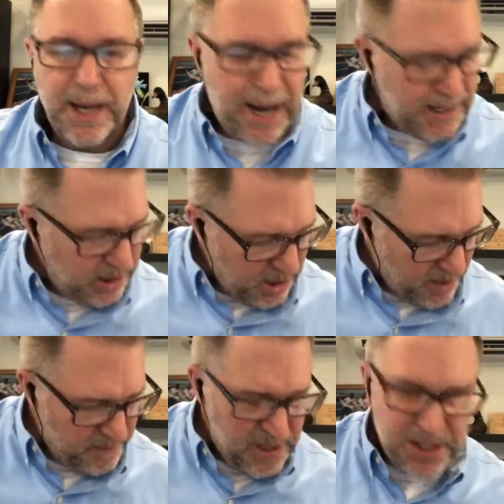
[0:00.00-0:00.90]
I
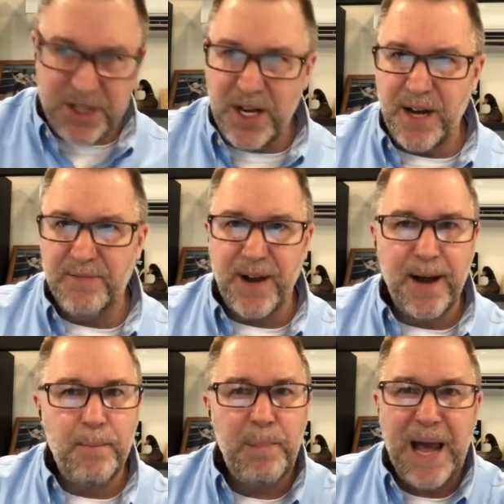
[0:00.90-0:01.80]
love this stuff.
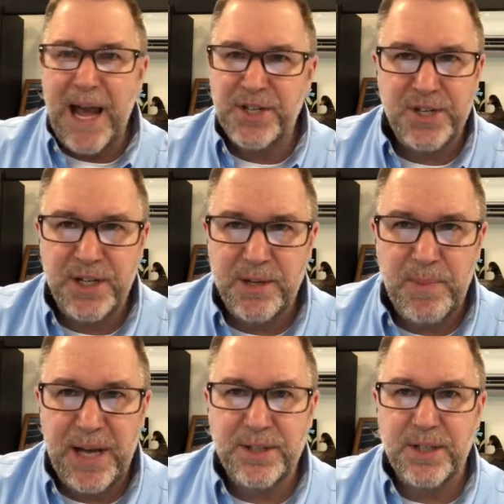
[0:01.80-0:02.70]
I'm passionate
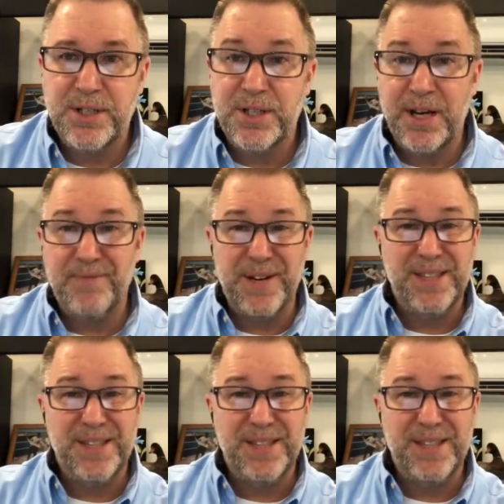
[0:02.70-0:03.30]
about this stuff.